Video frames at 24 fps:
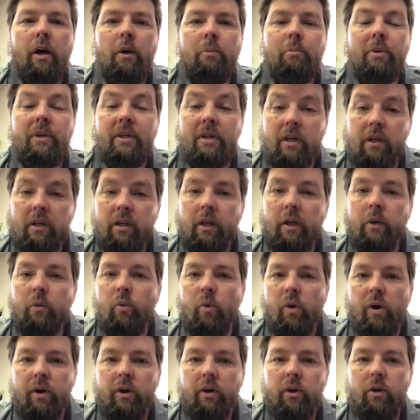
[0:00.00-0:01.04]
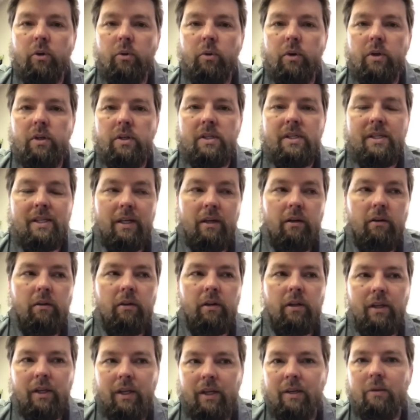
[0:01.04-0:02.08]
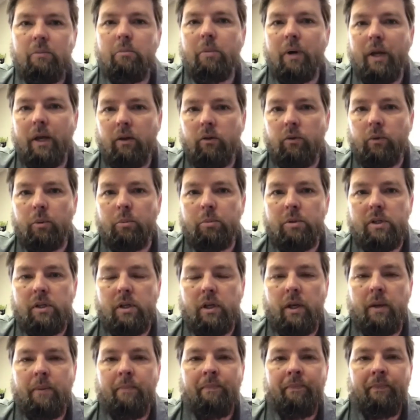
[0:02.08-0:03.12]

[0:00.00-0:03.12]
particularly one who is skilled in bankruptcy.